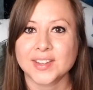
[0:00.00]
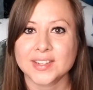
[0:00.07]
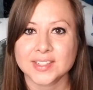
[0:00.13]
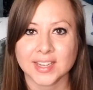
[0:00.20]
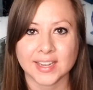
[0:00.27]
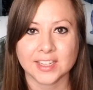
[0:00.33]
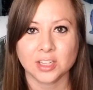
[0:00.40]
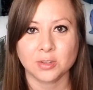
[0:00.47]

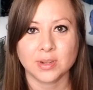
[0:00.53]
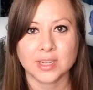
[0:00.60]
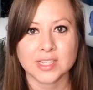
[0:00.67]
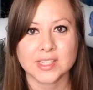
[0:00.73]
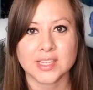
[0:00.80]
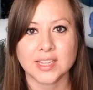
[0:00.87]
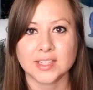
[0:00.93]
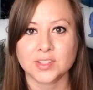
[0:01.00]

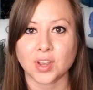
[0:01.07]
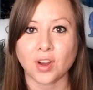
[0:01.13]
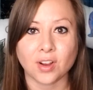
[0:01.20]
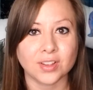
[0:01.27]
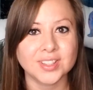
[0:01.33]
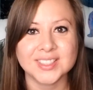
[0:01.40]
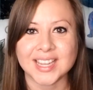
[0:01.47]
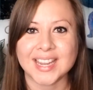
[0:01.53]
continuous, it's
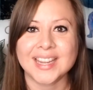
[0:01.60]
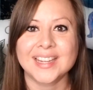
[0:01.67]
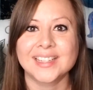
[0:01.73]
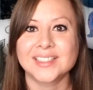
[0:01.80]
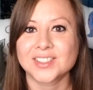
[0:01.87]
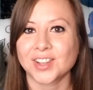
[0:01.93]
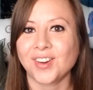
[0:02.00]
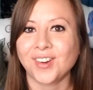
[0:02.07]
all day,
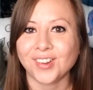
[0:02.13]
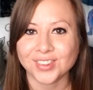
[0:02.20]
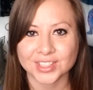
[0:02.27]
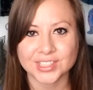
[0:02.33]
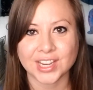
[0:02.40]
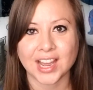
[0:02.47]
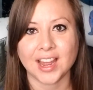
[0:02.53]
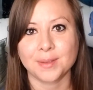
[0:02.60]
it's all the
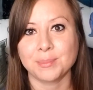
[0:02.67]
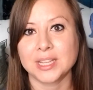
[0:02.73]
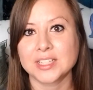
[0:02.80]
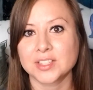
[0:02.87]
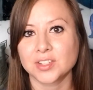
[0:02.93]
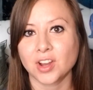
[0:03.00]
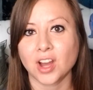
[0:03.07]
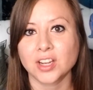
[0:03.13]
time,
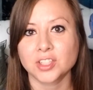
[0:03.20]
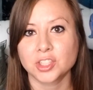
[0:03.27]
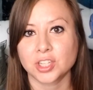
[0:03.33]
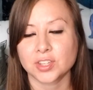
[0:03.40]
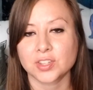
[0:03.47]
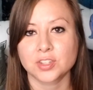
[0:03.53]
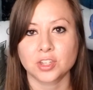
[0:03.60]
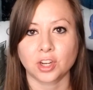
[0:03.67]
it's not
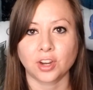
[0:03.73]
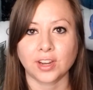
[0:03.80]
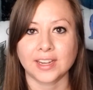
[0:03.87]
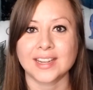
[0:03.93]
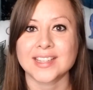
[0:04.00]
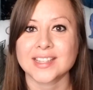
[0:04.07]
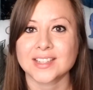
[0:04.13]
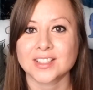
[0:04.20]
just
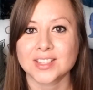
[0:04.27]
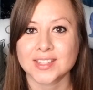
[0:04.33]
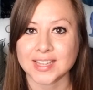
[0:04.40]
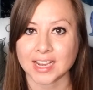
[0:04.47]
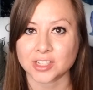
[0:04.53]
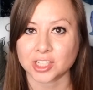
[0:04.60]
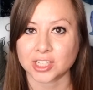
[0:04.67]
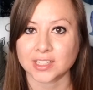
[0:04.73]
during
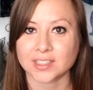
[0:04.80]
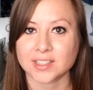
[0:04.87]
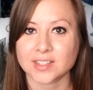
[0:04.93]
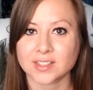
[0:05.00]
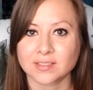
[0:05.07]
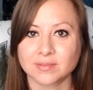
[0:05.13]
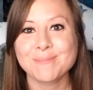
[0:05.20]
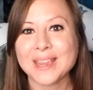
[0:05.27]

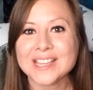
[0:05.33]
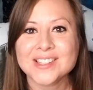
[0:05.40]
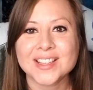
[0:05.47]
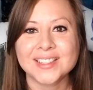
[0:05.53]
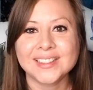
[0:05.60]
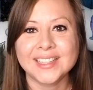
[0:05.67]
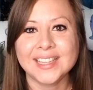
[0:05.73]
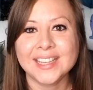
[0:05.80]
sessions.
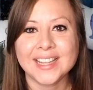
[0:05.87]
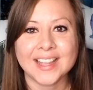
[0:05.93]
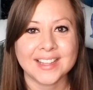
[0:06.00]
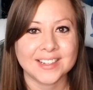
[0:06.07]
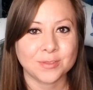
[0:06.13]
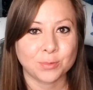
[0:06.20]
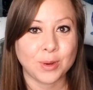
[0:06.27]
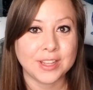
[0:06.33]
Basically,
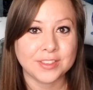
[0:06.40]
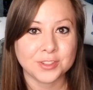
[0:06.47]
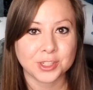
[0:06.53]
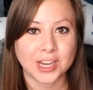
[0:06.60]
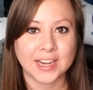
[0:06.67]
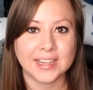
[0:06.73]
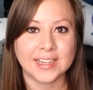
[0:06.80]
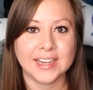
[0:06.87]
with
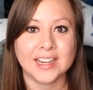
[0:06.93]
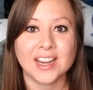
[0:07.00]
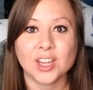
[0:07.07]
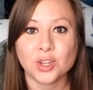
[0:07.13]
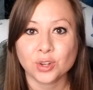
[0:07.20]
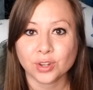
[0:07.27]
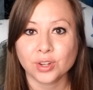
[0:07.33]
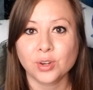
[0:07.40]
training,
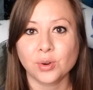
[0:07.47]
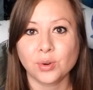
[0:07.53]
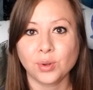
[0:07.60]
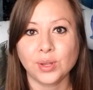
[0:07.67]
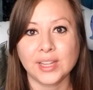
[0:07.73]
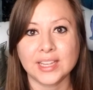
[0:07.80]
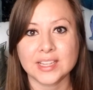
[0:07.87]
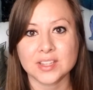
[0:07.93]
your
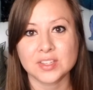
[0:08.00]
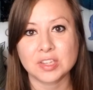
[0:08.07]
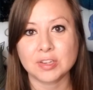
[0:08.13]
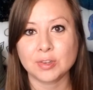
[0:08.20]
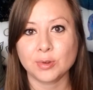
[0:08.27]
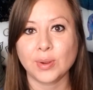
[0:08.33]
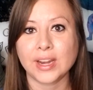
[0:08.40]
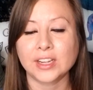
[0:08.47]
goal is
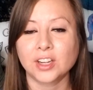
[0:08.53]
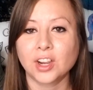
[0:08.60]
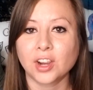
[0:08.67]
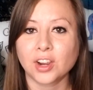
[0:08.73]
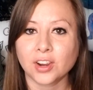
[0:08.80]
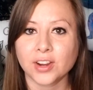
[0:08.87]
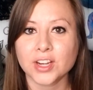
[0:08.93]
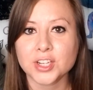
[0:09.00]
to
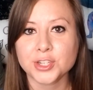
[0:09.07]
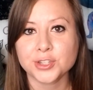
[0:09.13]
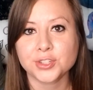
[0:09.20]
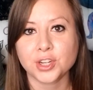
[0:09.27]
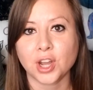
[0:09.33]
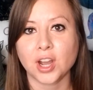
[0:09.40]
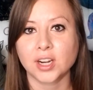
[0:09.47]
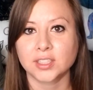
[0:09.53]
encourage your
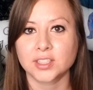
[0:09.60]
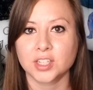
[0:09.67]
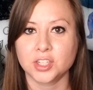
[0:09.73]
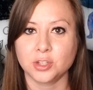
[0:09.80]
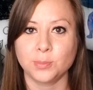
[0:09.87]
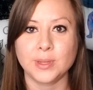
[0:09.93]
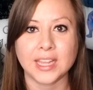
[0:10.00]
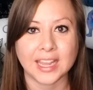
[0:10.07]
dog to
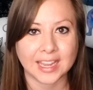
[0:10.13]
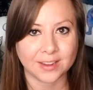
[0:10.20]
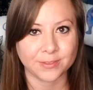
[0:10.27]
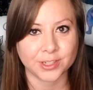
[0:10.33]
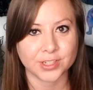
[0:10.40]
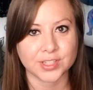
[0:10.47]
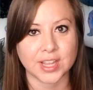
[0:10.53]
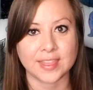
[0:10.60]
do
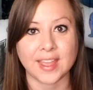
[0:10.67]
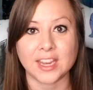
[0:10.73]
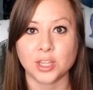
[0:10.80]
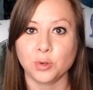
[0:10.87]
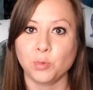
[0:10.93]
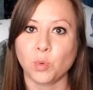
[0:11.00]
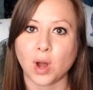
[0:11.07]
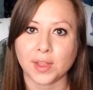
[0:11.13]
behaviors that
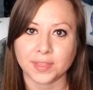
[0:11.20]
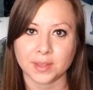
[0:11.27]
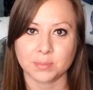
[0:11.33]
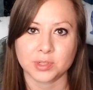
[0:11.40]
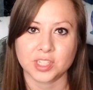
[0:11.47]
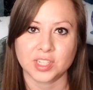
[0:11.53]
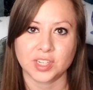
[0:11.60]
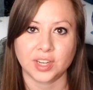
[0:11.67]
you want
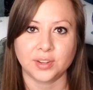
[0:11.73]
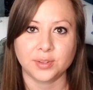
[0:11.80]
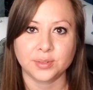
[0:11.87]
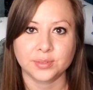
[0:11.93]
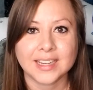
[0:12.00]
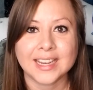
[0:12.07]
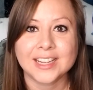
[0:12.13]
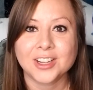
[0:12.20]
them to do.
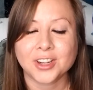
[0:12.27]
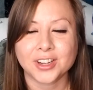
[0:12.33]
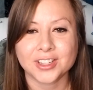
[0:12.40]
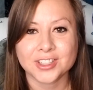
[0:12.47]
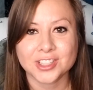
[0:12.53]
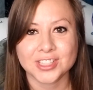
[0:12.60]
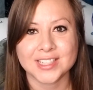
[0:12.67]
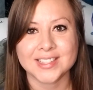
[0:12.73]

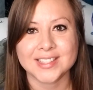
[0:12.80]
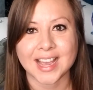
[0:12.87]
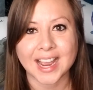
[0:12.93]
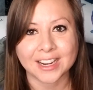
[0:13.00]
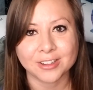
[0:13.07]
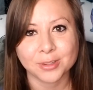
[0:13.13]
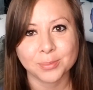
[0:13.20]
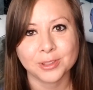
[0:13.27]
Encourage
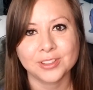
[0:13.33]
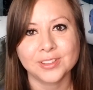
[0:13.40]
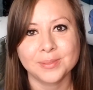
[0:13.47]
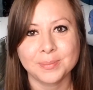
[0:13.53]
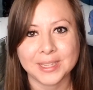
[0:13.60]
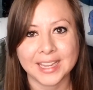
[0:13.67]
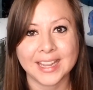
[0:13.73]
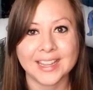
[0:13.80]
desirable
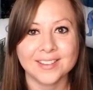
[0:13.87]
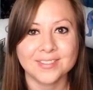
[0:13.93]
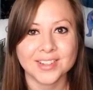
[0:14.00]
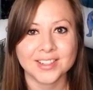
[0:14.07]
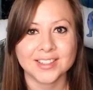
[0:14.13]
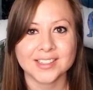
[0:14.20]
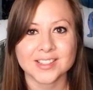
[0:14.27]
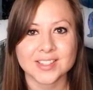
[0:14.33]

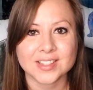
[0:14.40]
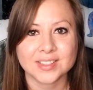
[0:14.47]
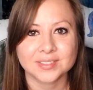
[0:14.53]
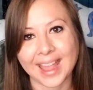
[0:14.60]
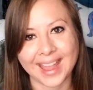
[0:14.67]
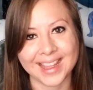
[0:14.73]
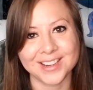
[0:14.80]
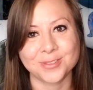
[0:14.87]
behaviors
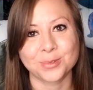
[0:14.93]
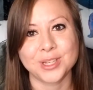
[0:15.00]
and